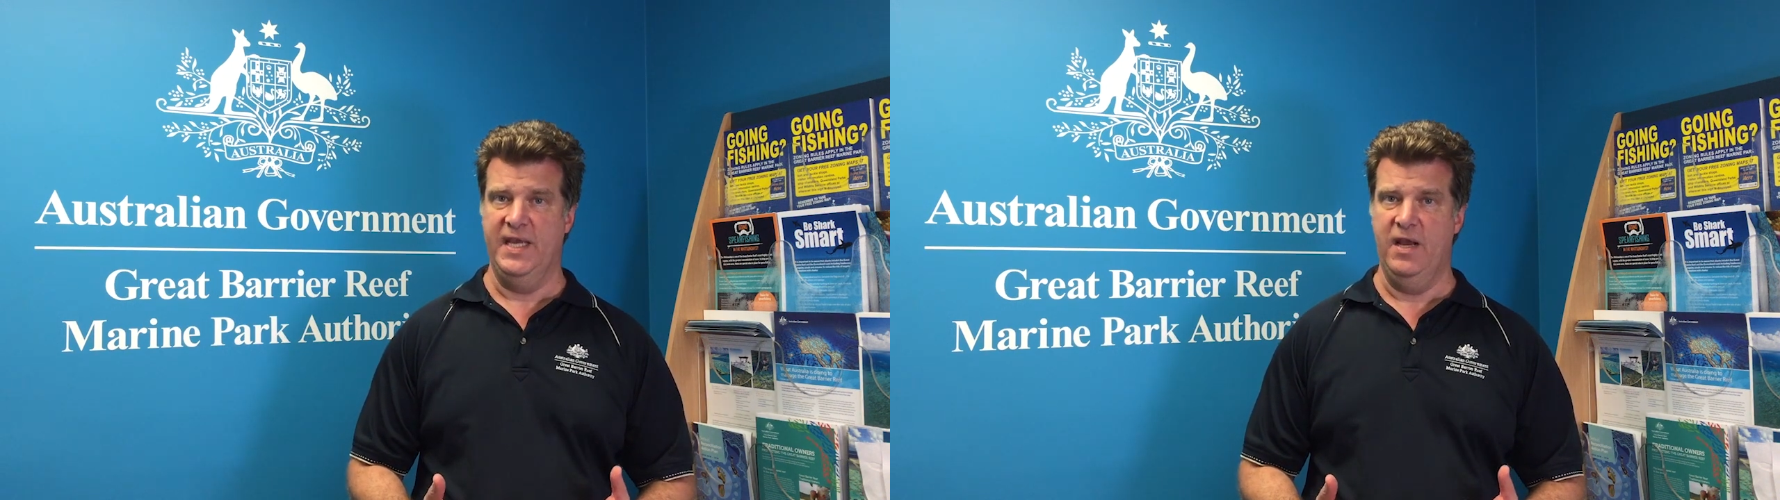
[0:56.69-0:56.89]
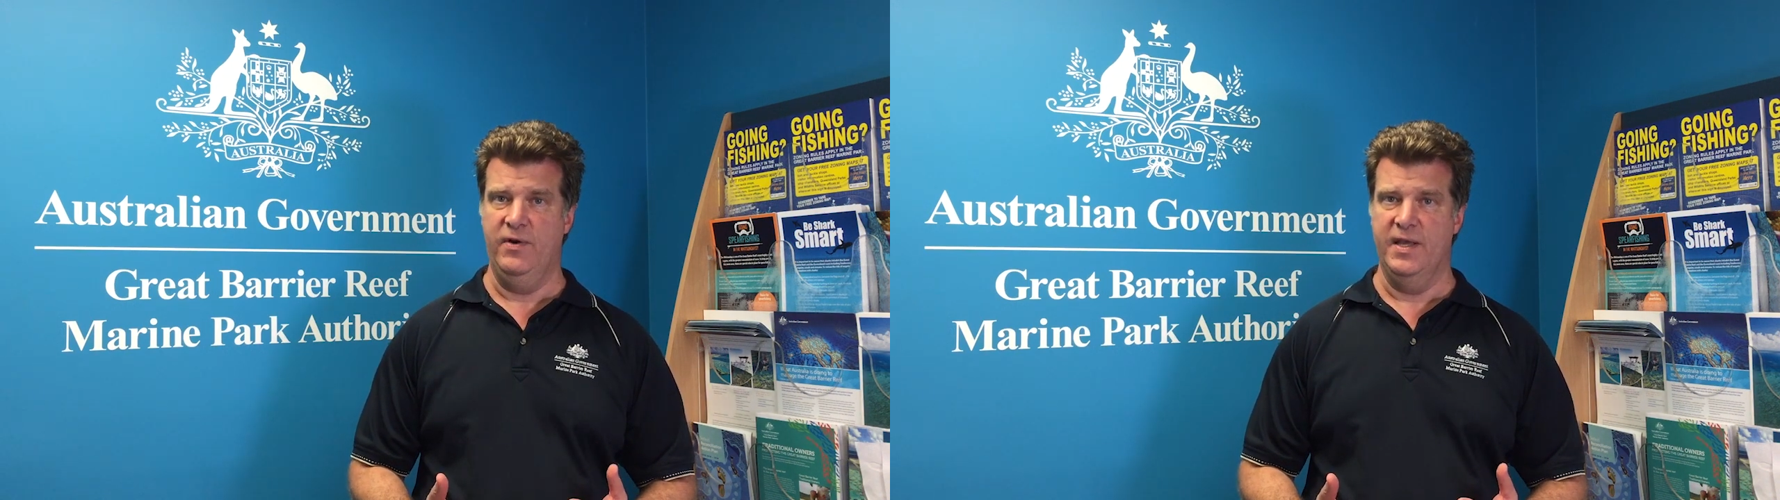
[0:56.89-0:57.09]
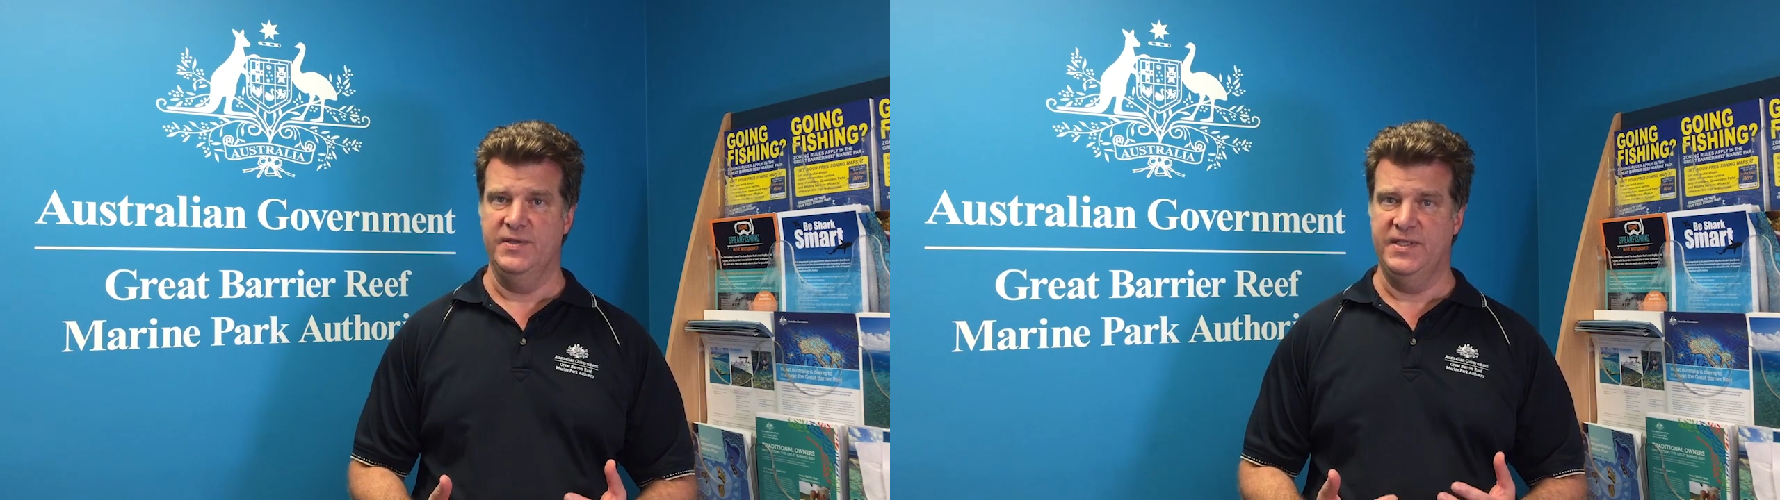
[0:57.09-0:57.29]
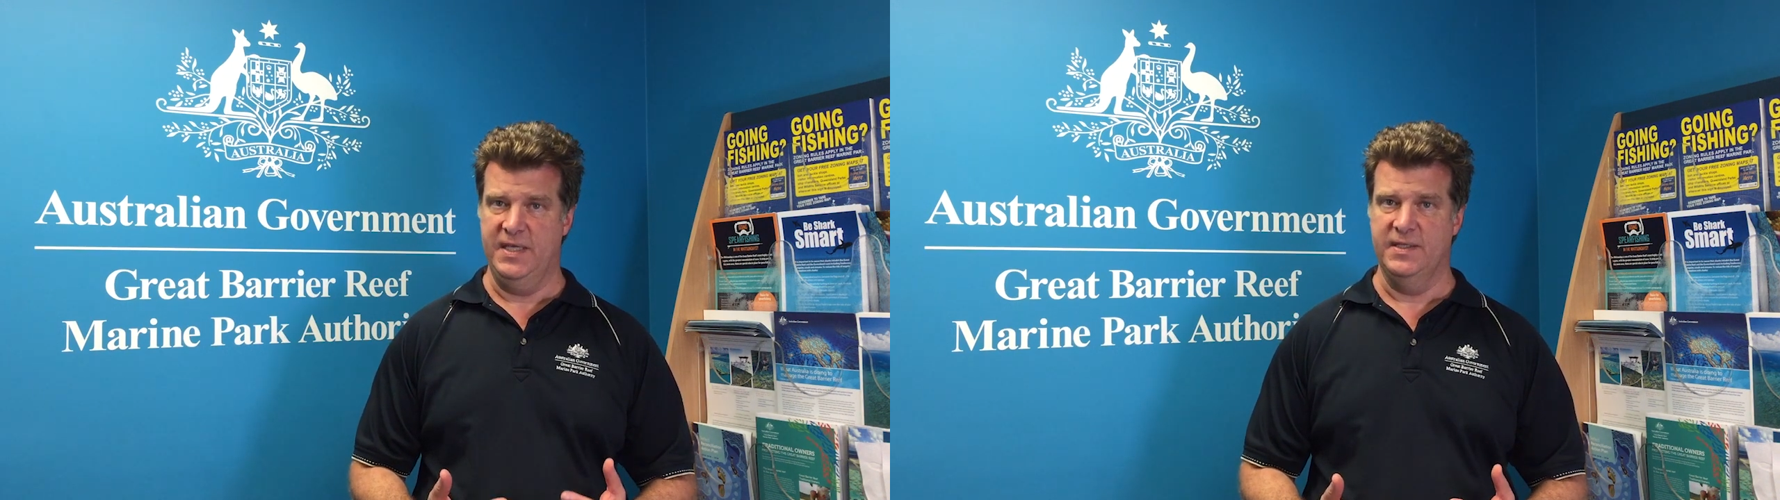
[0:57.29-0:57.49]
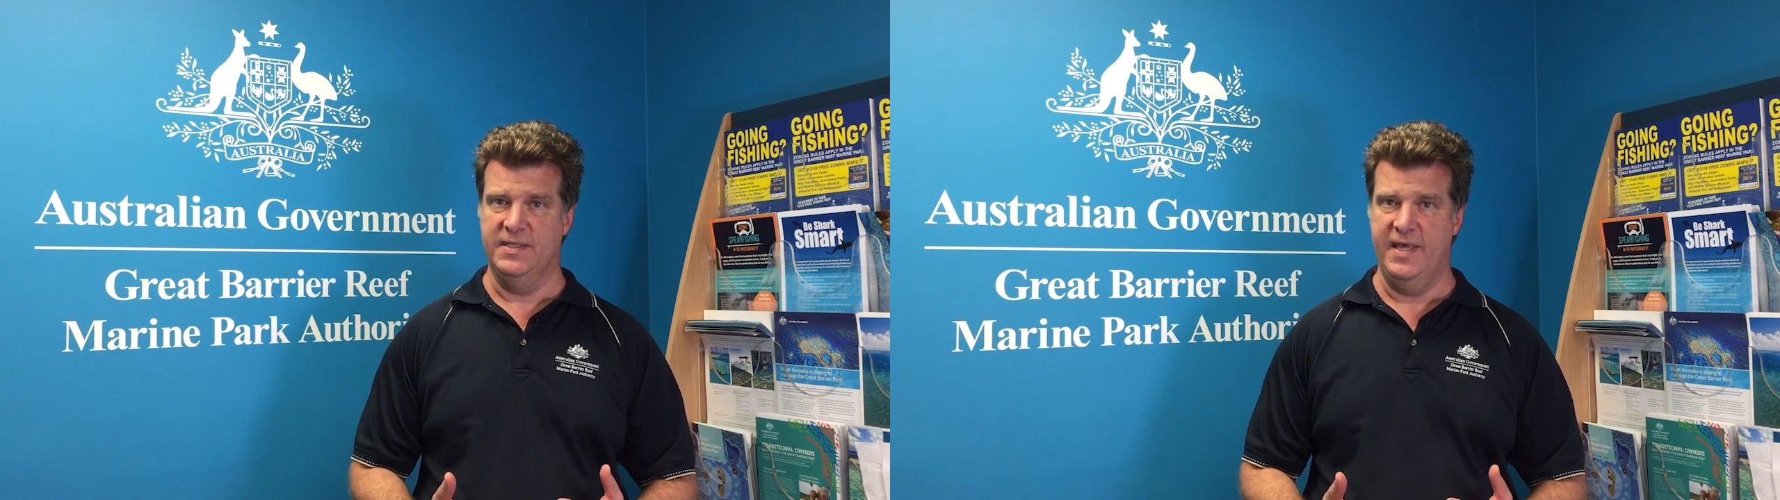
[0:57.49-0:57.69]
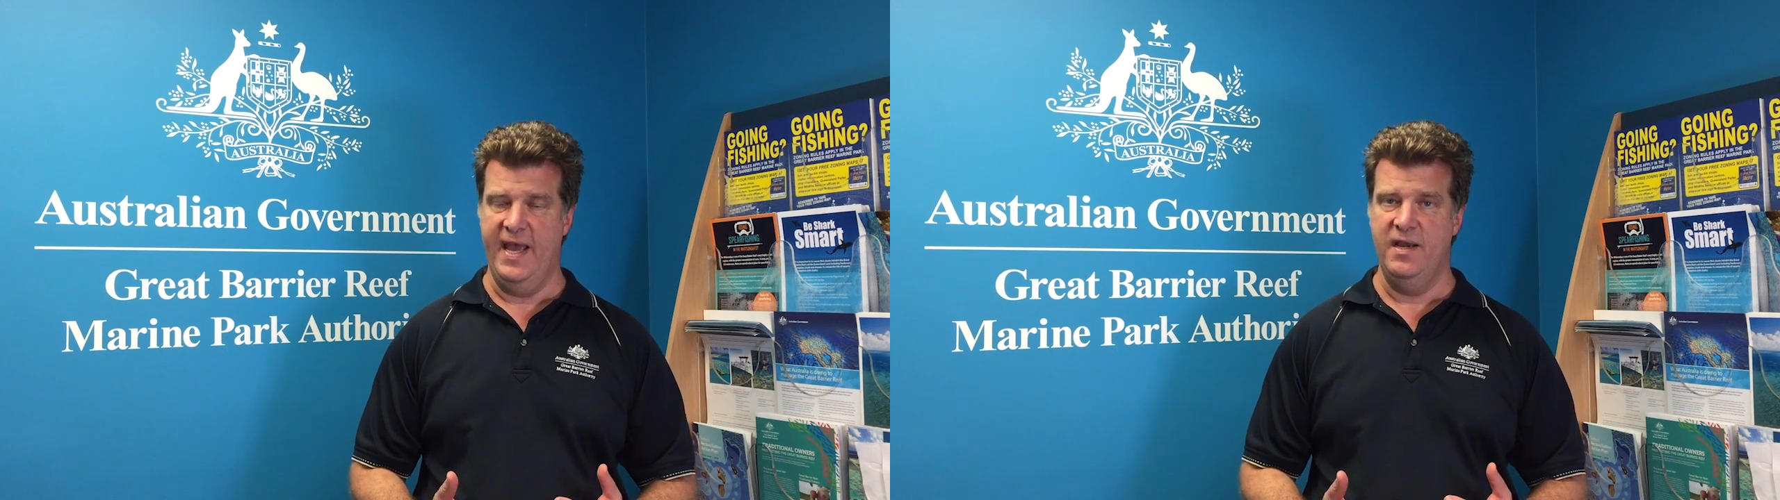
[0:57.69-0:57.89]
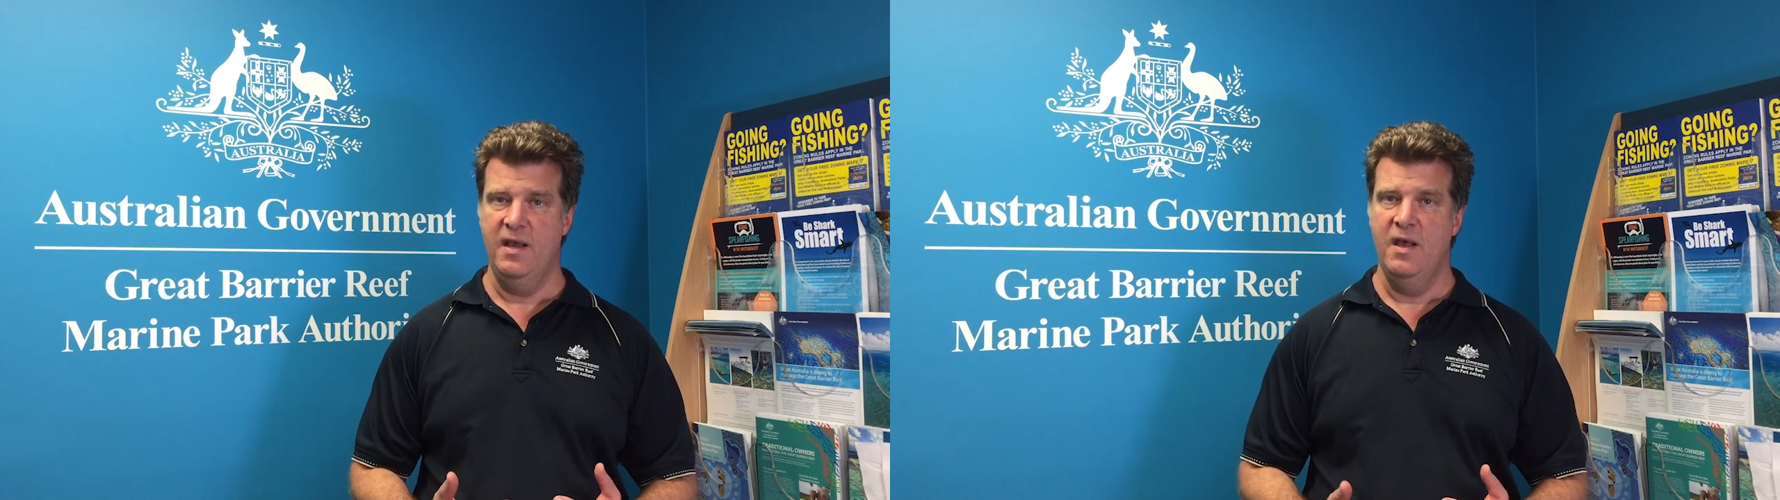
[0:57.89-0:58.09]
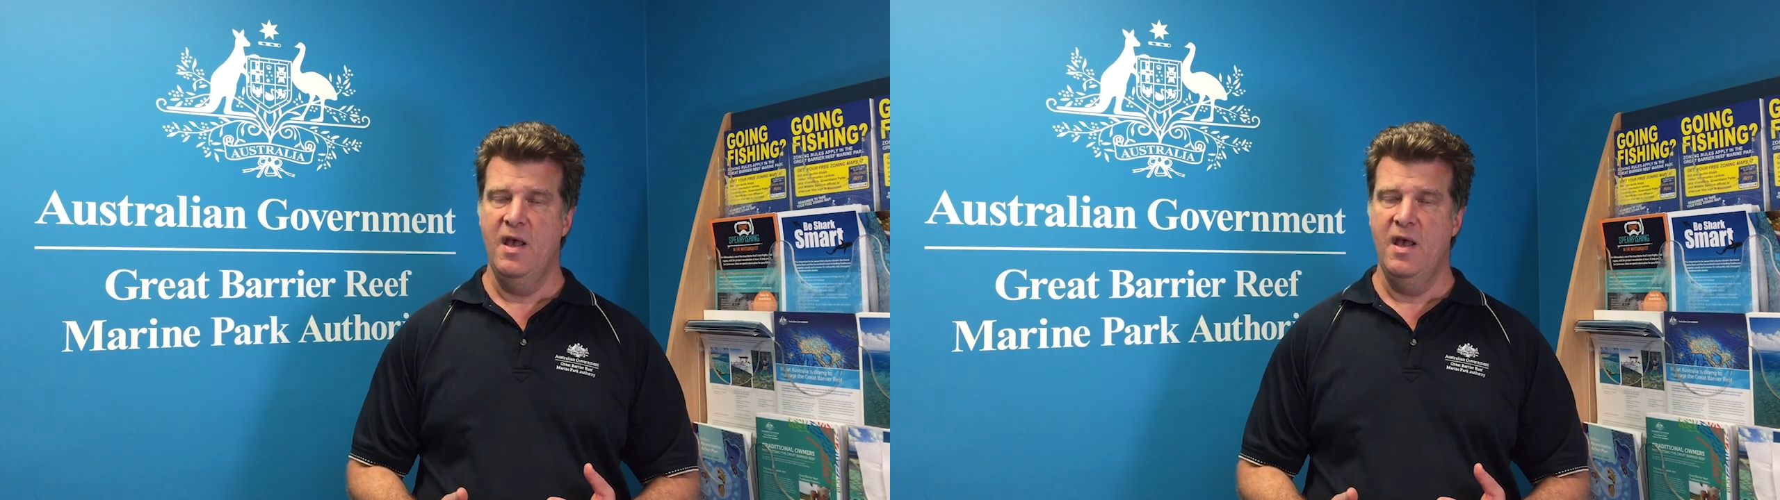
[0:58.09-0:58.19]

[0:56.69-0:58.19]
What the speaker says: areas since then,